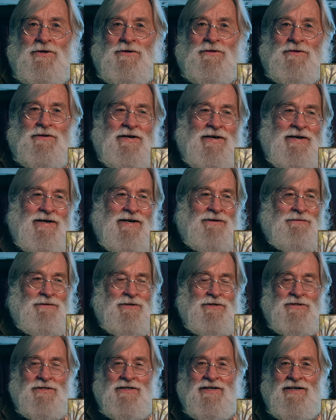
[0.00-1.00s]
of the
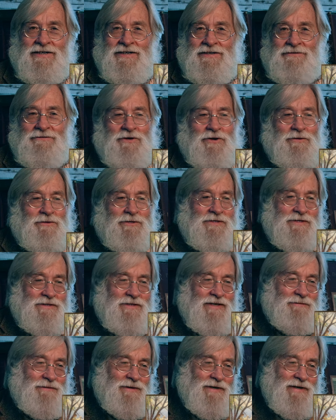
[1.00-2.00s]
camera shot, even though it was the
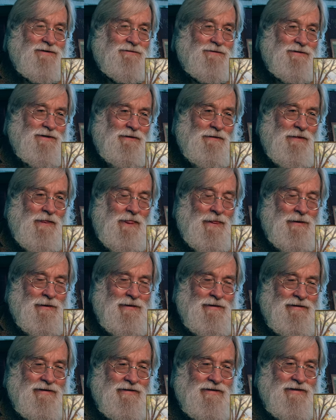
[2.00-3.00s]
same camera.
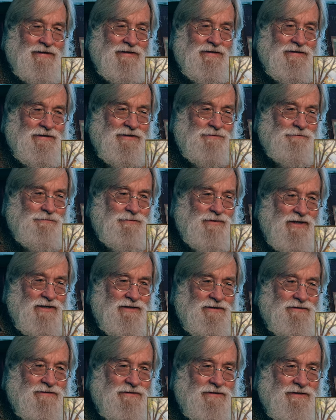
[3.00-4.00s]

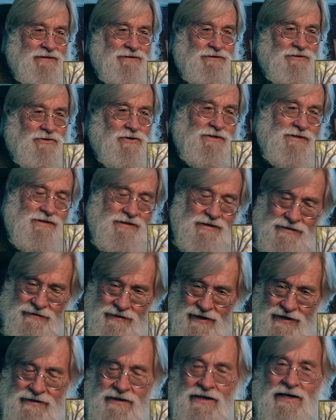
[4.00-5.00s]
But so it's in
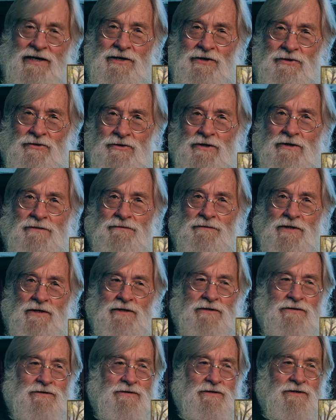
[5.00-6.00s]
that category of
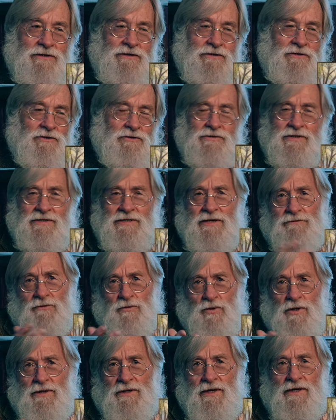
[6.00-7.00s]
things, and you'll just have to
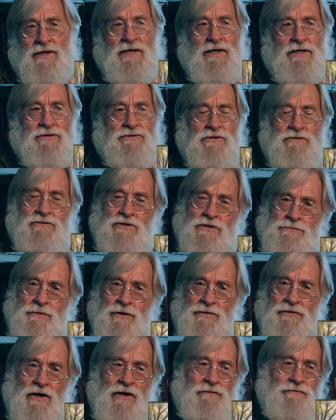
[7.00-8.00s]
work that out. So just
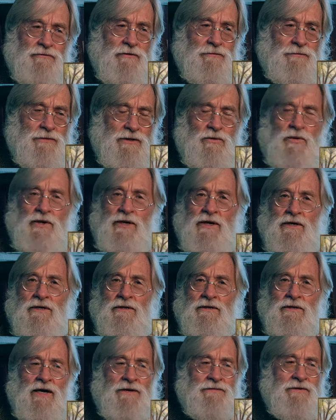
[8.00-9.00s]
be thoughtful,
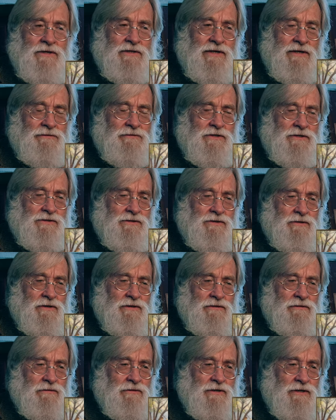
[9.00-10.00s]
beware. I think David's uh,
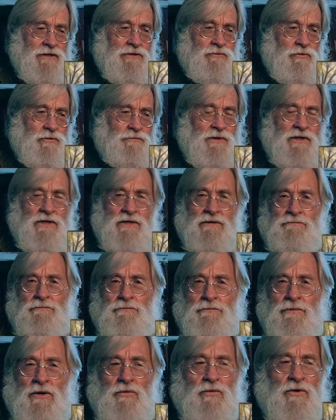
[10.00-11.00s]
uh, would be a,
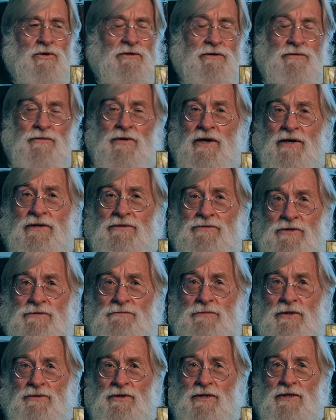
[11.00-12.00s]
a, word of the wise.
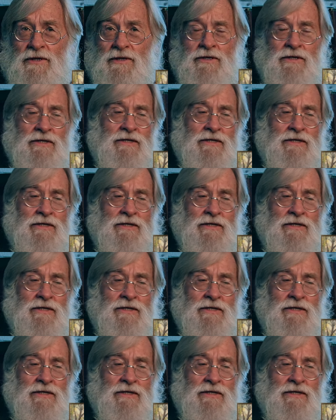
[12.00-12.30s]
Just beware.